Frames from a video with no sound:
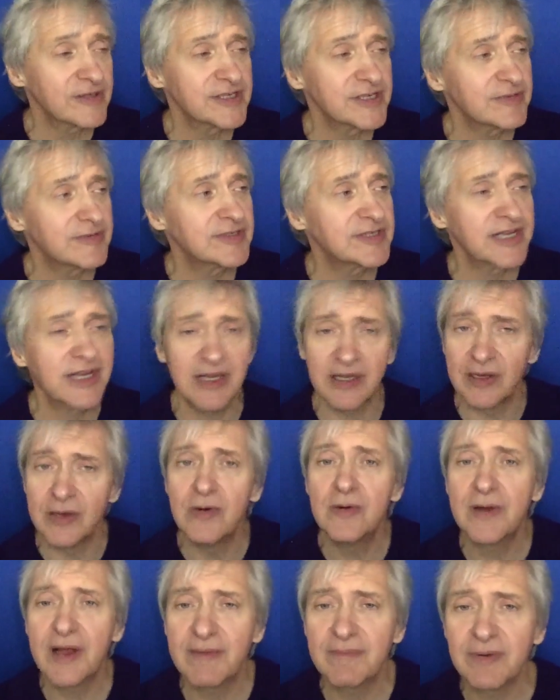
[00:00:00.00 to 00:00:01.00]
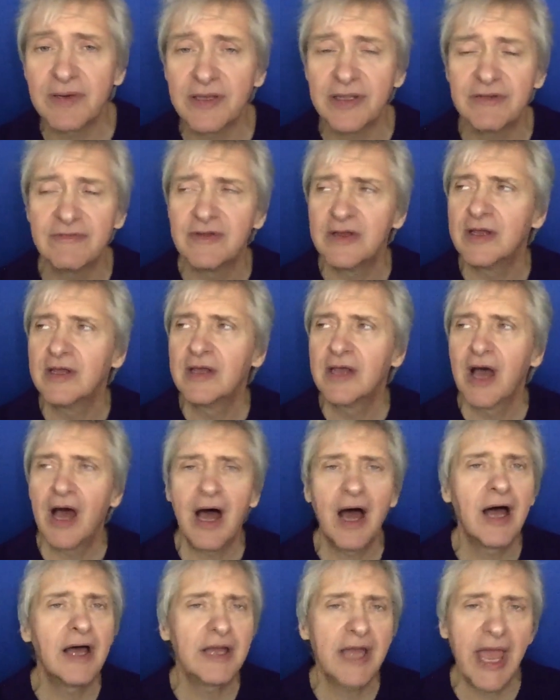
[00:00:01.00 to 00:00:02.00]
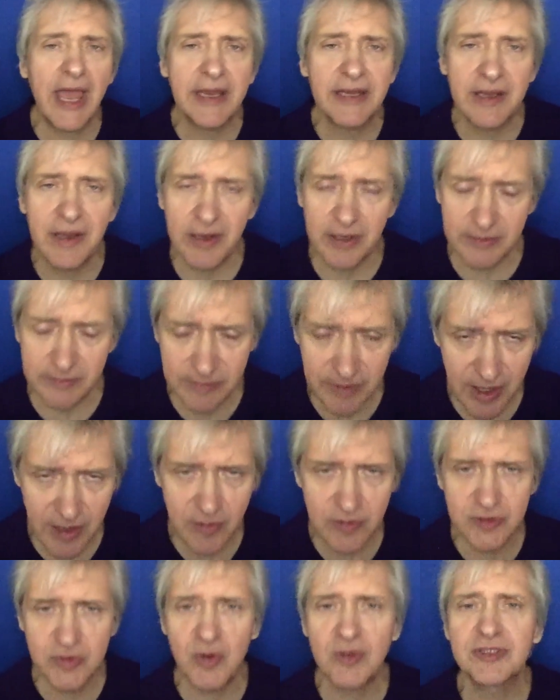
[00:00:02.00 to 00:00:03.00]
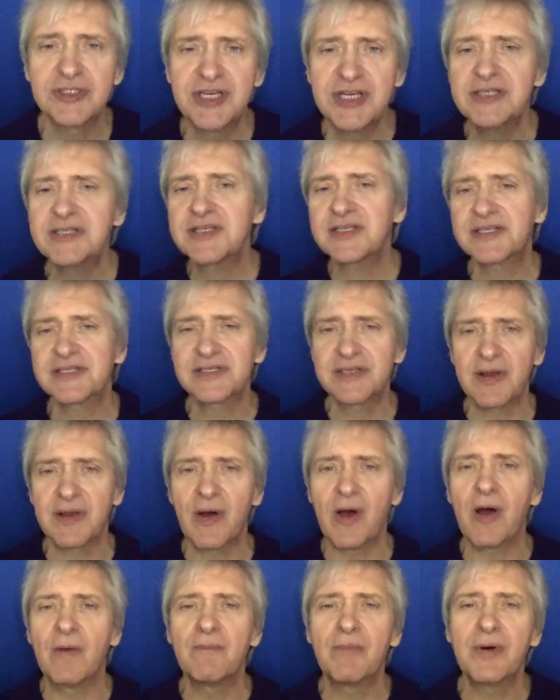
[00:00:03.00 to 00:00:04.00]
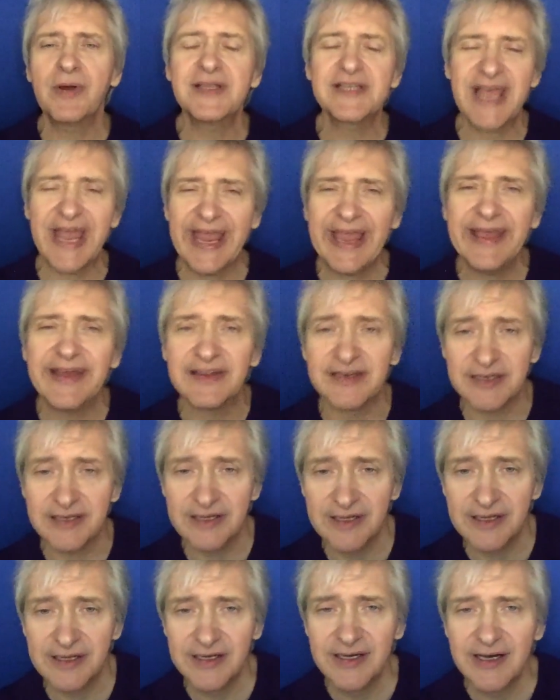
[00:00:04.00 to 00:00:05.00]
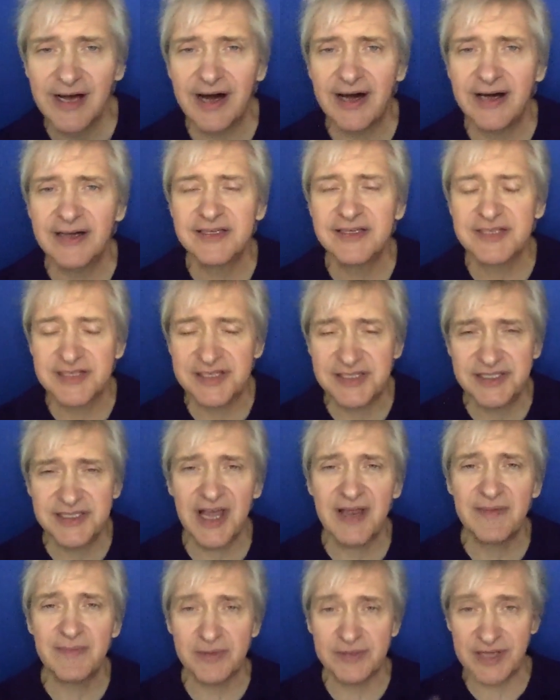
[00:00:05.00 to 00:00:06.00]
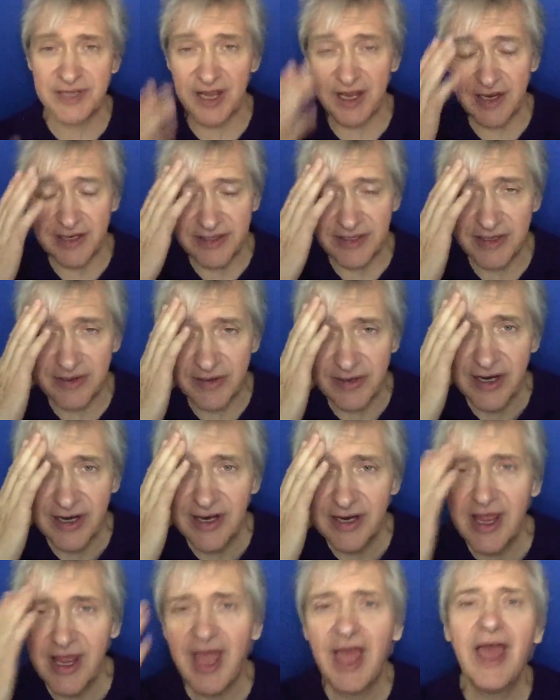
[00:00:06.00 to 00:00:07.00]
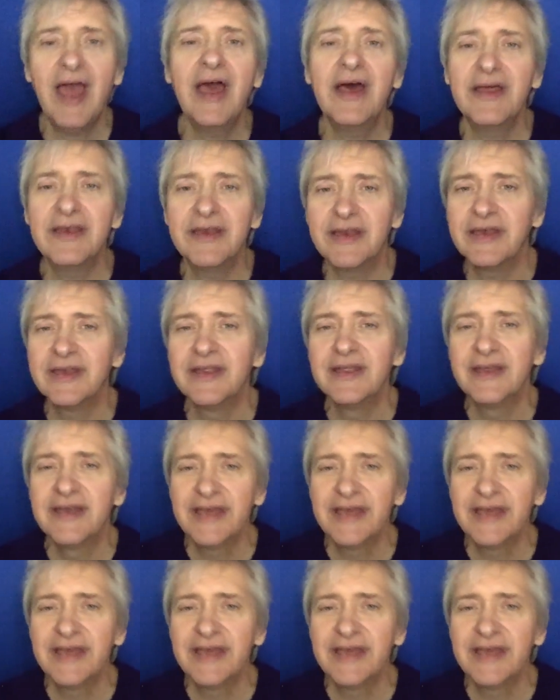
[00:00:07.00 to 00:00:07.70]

It was in Luke, I believe, uh, and it it was where Jesus put his hand on his disciples on their head, and